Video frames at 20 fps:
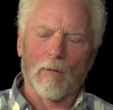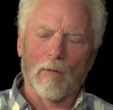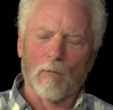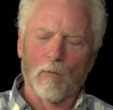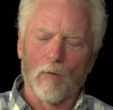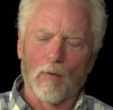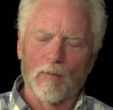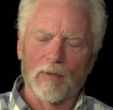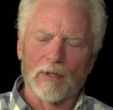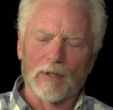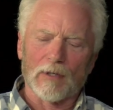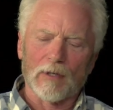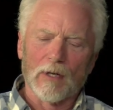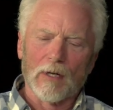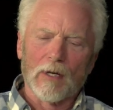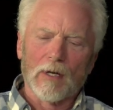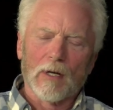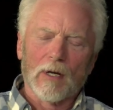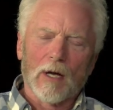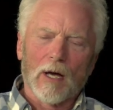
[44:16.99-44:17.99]
a woman,
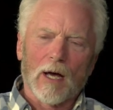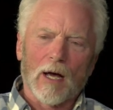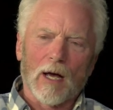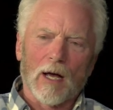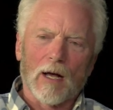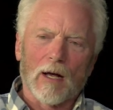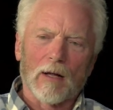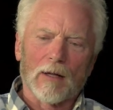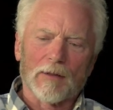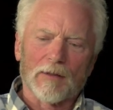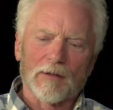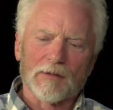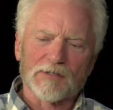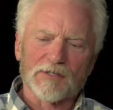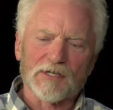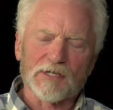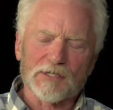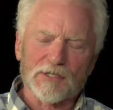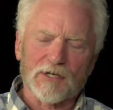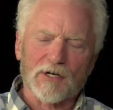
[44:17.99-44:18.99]
uh, the
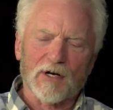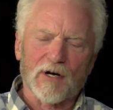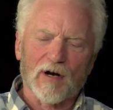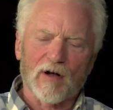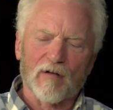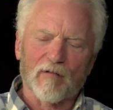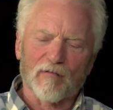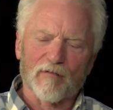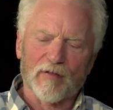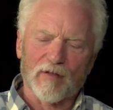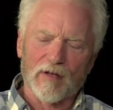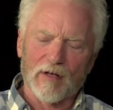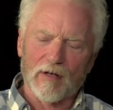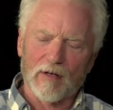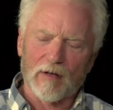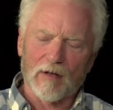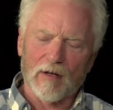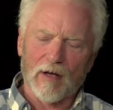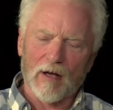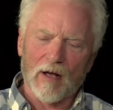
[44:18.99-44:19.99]
sister of
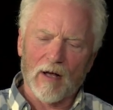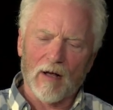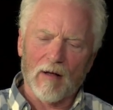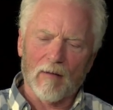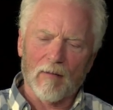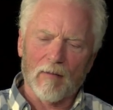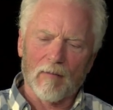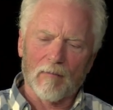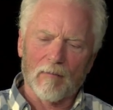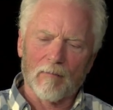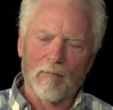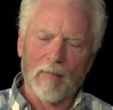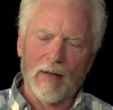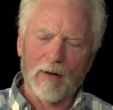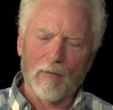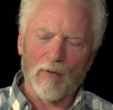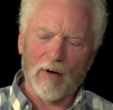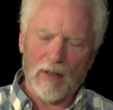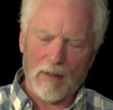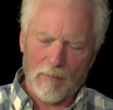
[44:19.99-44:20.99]
the uh,
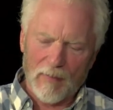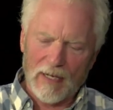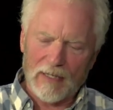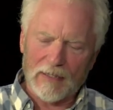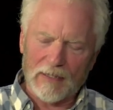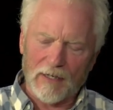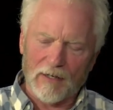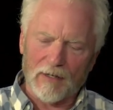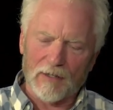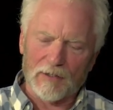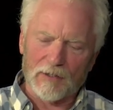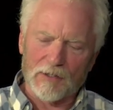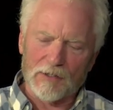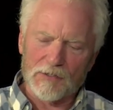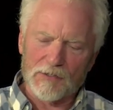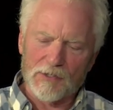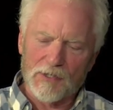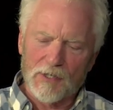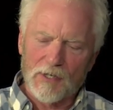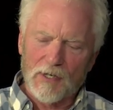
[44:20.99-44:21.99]
one of the main
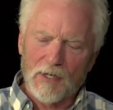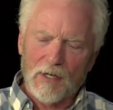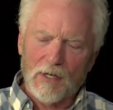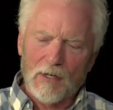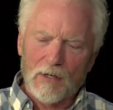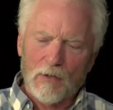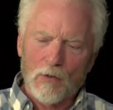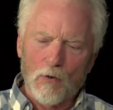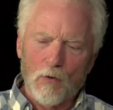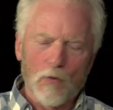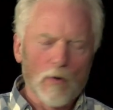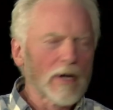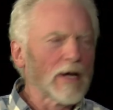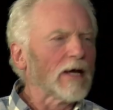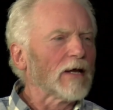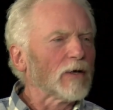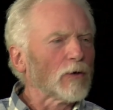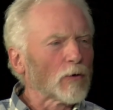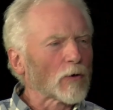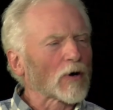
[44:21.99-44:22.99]
characters, who
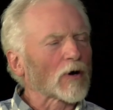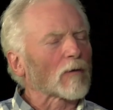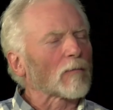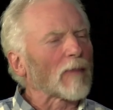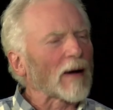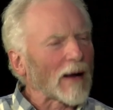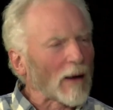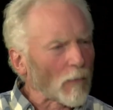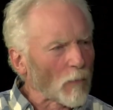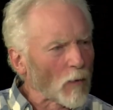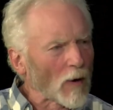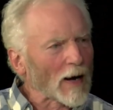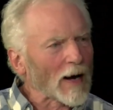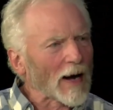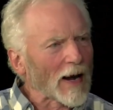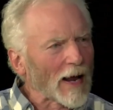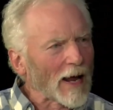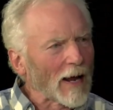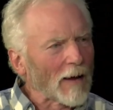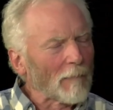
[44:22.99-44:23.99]
he knew her by
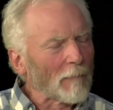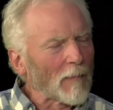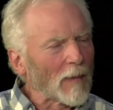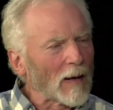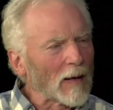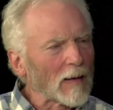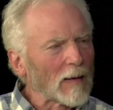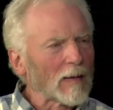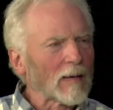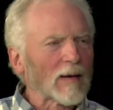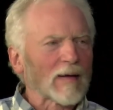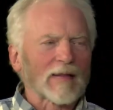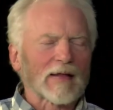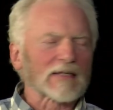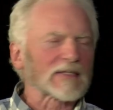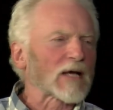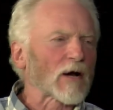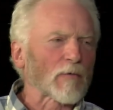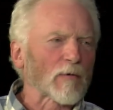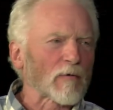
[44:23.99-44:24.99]
one name and
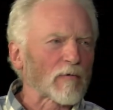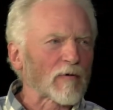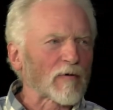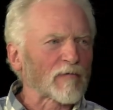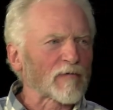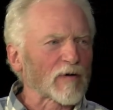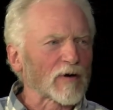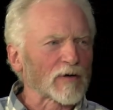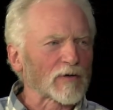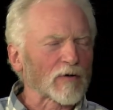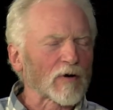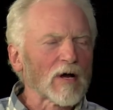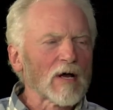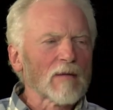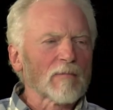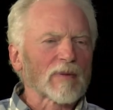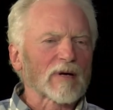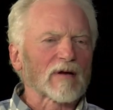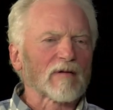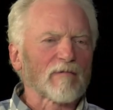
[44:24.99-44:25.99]
that's how we referred to her.
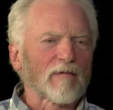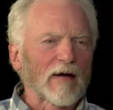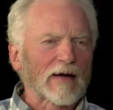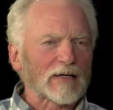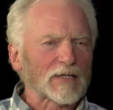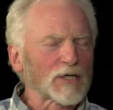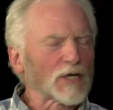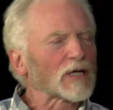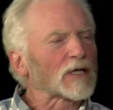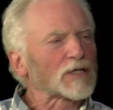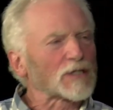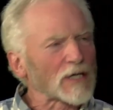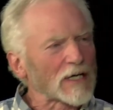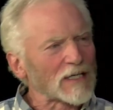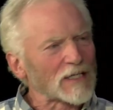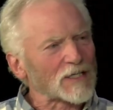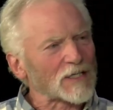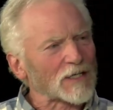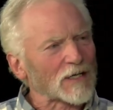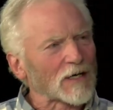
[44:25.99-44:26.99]
But in mm-hmm. fact, she had
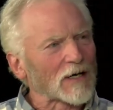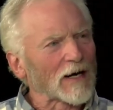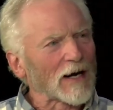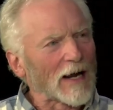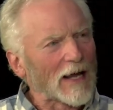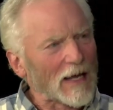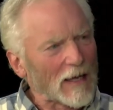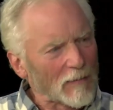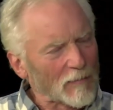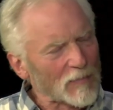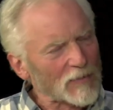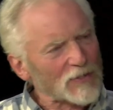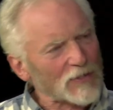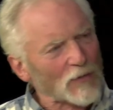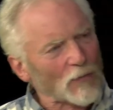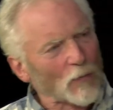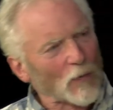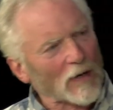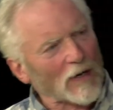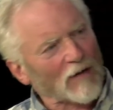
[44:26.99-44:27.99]
changed her name,
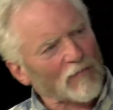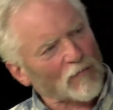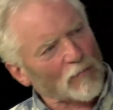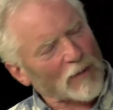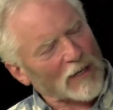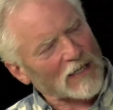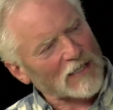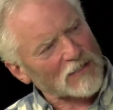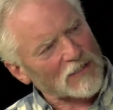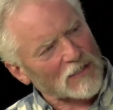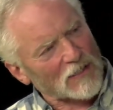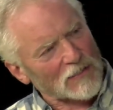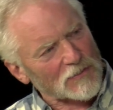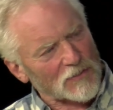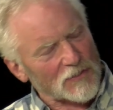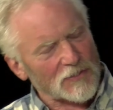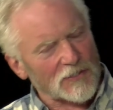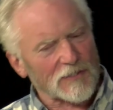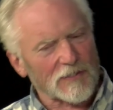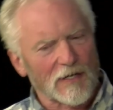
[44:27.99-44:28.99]
so what everybody else calls
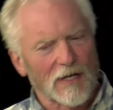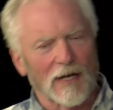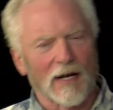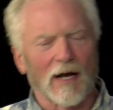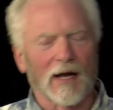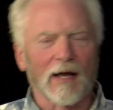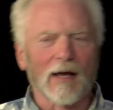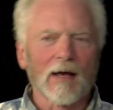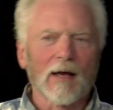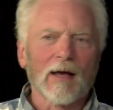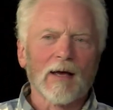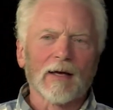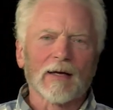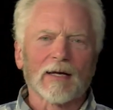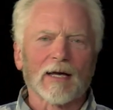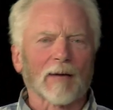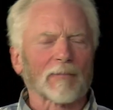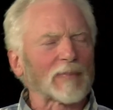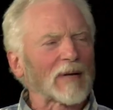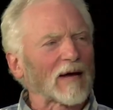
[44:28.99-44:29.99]
her is, and I
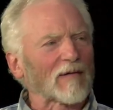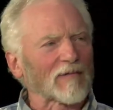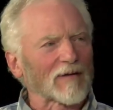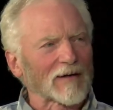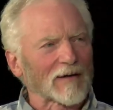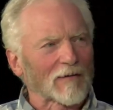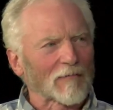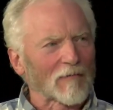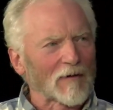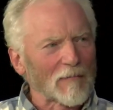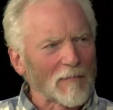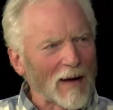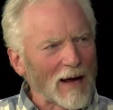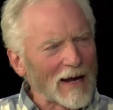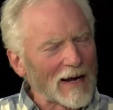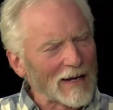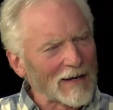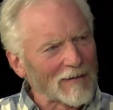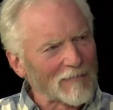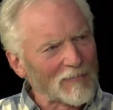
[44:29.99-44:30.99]
kept having to
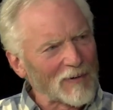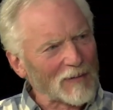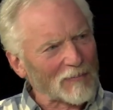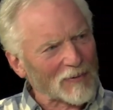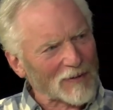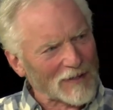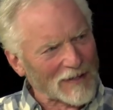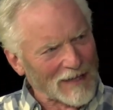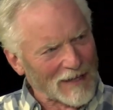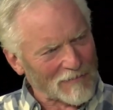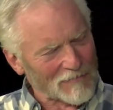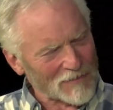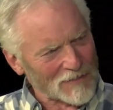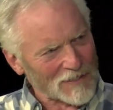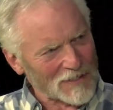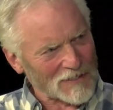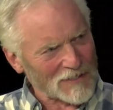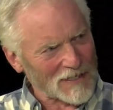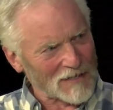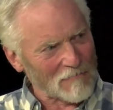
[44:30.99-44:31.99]
remind people that that was
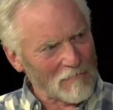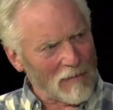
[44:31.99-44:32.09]
the same